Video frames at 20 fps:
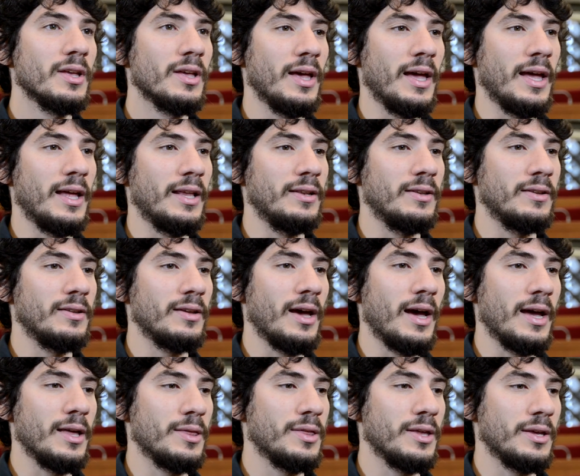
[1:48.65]
And
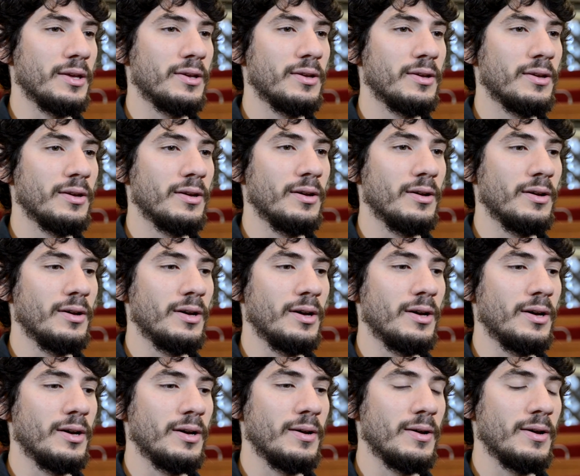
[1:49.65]
I think
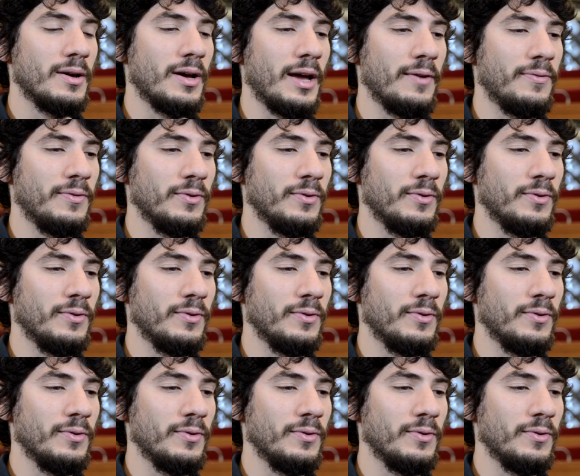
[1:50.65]
I